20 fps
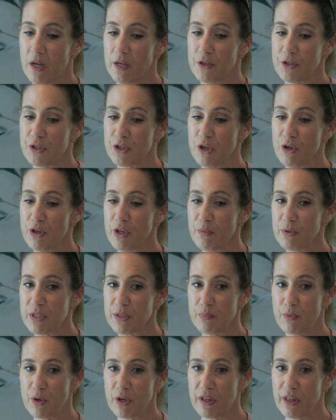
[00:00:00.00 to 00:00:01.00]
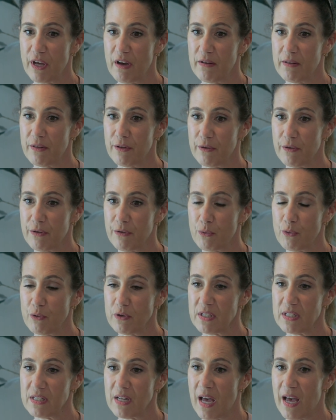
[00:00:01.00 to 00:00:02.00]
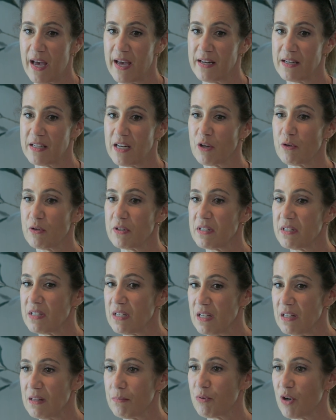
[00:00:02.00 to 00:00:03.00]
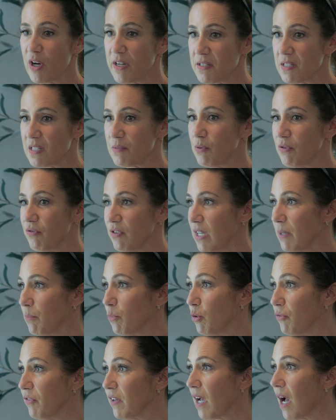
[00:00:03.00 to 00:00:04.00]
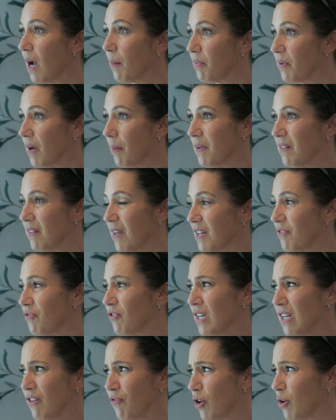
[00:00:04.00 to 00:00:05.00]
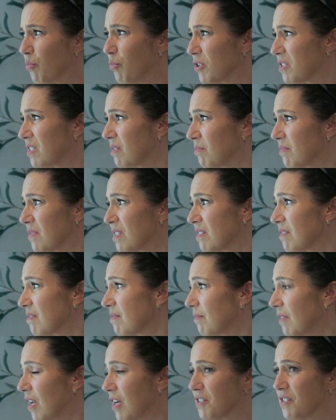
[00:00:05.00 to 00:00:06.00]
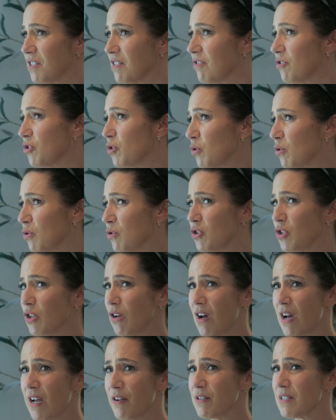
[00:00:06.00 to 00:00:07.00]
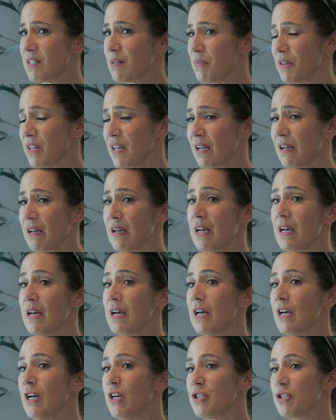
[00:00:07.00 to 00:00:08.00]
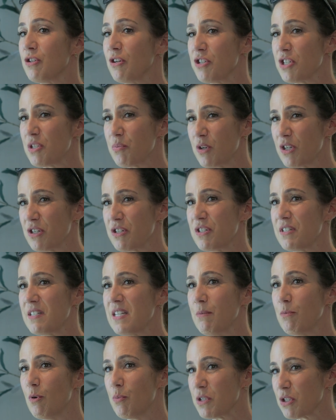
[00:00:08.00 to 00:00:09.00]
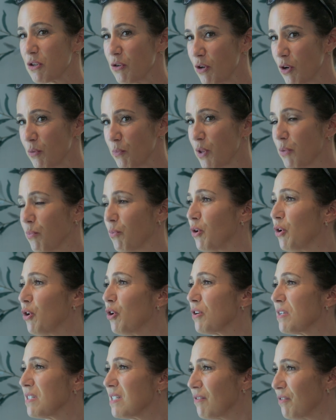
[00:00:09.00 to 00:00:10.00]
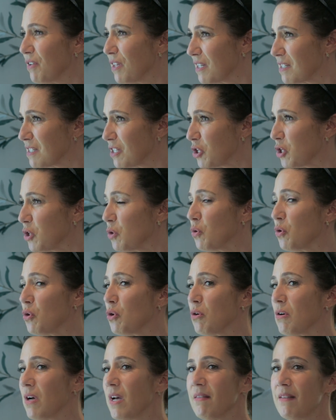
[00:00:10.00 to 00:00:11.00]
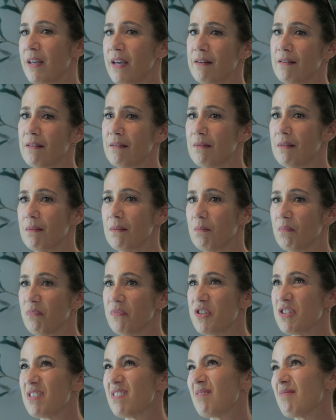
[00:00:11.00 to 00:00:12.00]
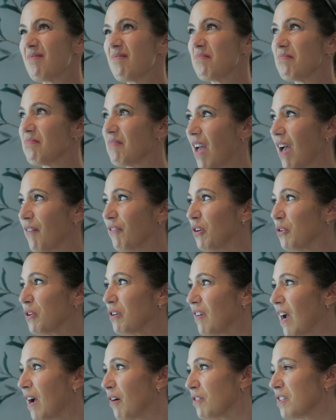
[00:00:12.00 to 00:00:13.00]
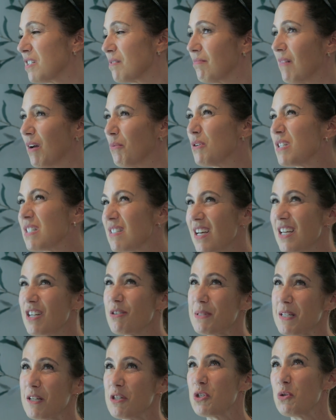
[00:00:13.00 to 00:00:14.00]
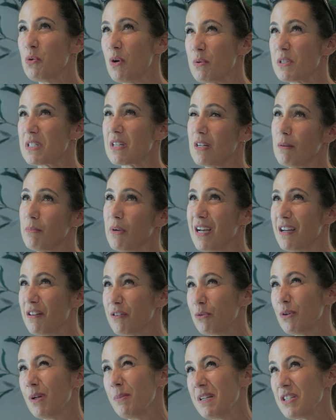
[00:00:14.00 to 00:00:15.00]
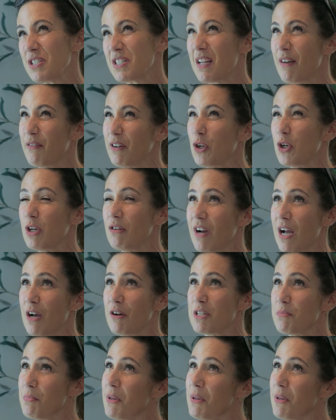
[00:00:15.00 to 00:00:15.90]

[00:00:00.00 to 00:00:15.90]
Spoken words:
So that was one of the thoughts, and I could see the prices were really moving up. I mean, they had really rock bottomed last June, July or something. So I just wanted to see what was going on with work, is everything secure, and then just have a look around. I wasn't 100% sure what I was going to buy. I thought, let me just have a look around.